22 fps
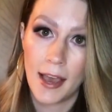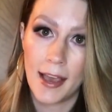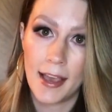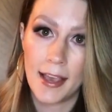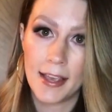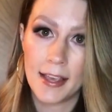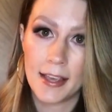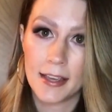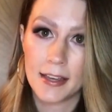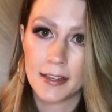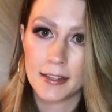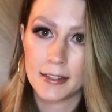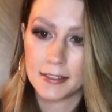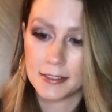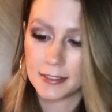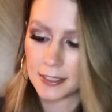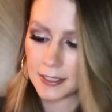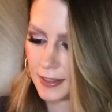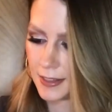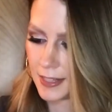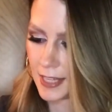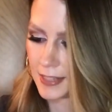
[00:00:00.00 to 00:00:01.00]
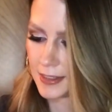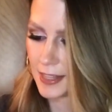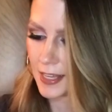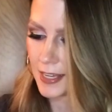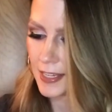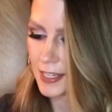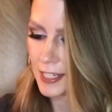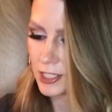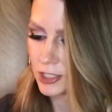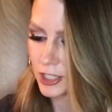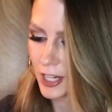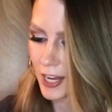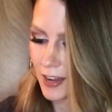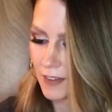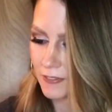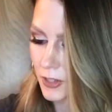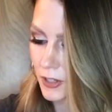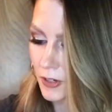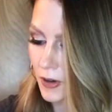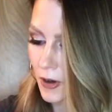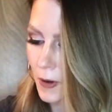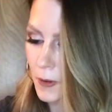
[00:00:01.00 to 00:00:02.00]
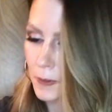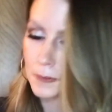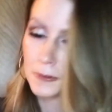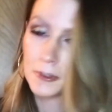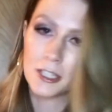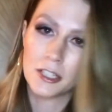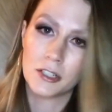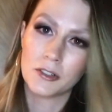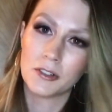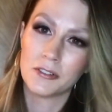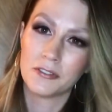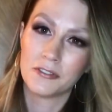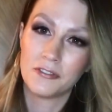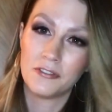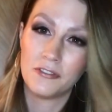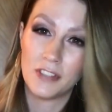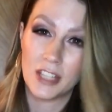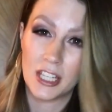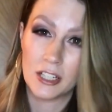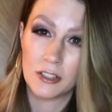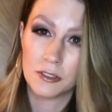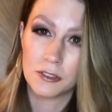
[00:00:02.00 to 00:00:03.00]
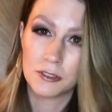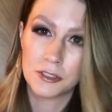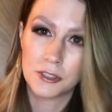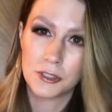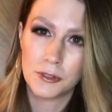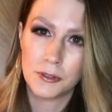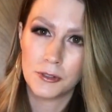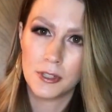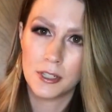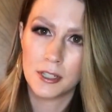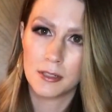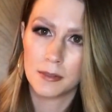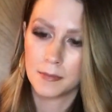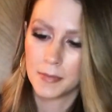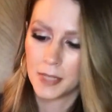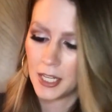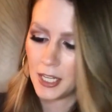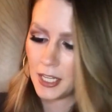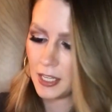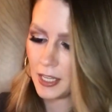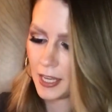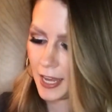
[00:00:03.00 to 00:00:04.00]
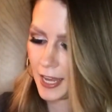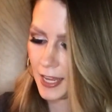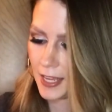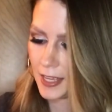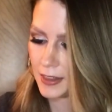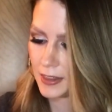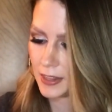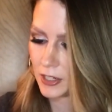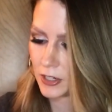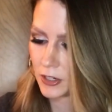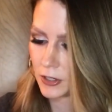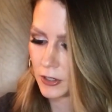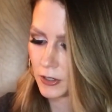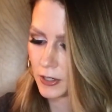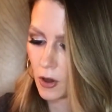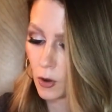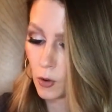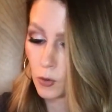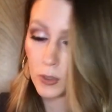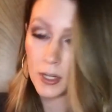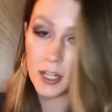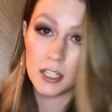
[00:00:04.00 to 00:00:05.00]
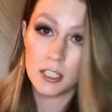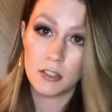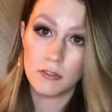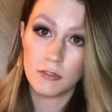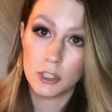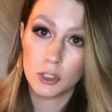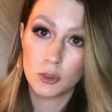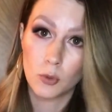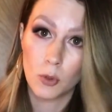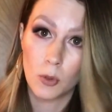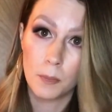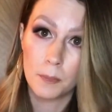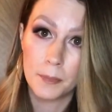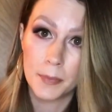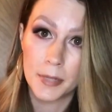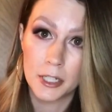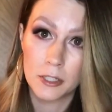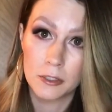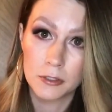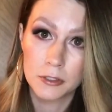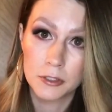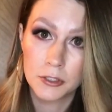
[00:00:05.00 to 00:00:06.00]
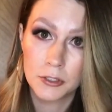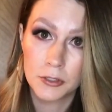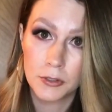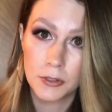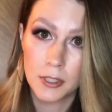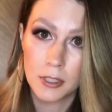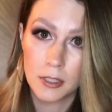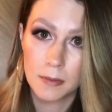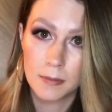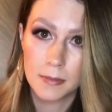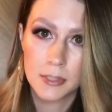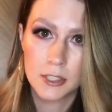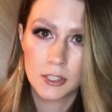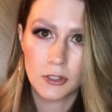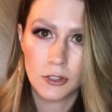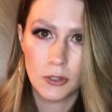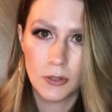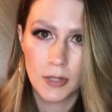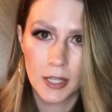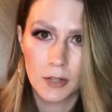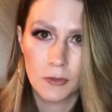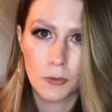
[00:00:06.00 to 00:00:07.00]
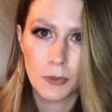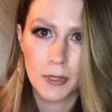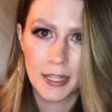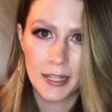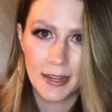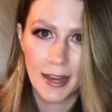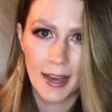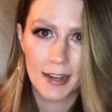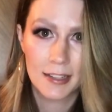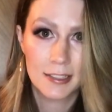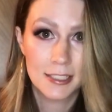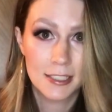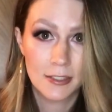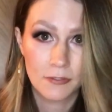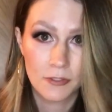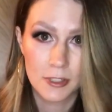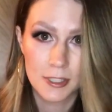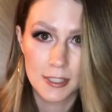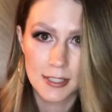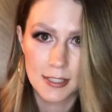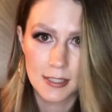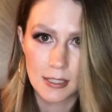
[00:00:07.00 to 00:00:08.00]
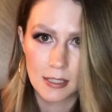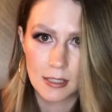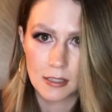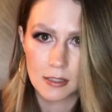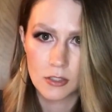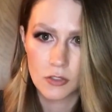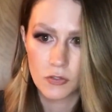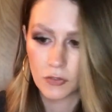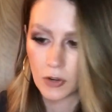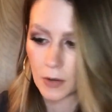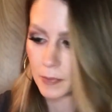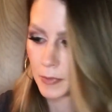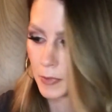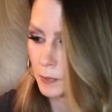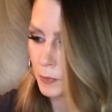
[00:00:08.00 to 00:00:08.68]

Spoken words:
and that they each have their own little feel to them and their own individual build to them, so you can reenact different scenes from the